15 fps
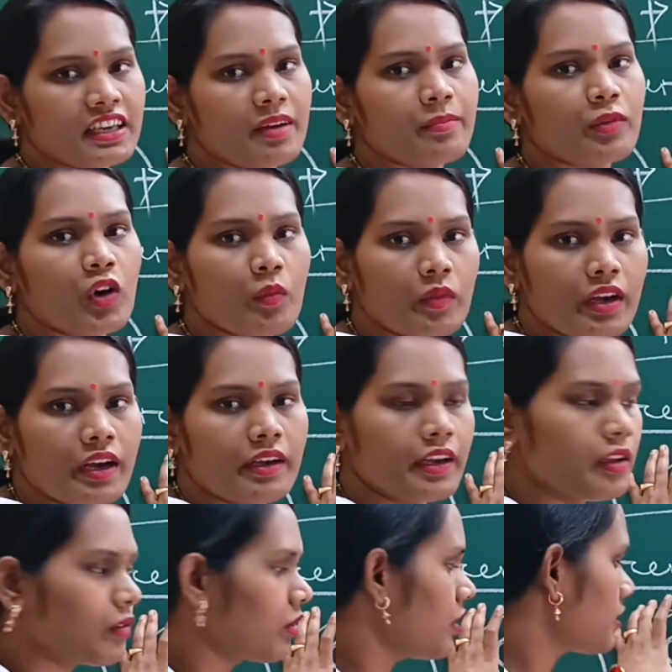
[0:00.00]
and prominent
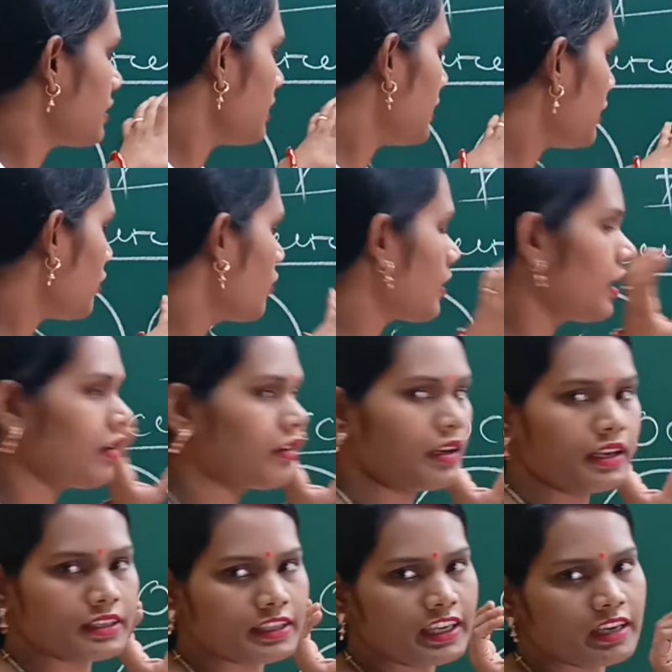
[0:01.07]
nucleus in
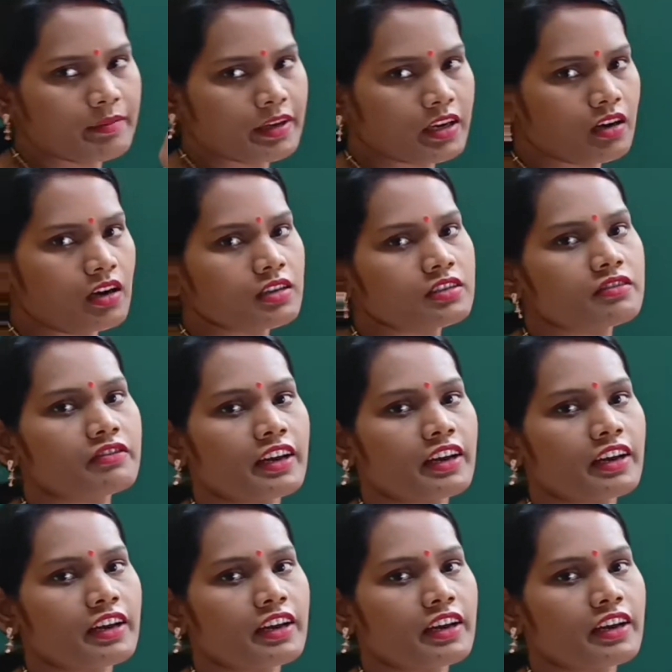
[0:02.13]
eukaryotic cell because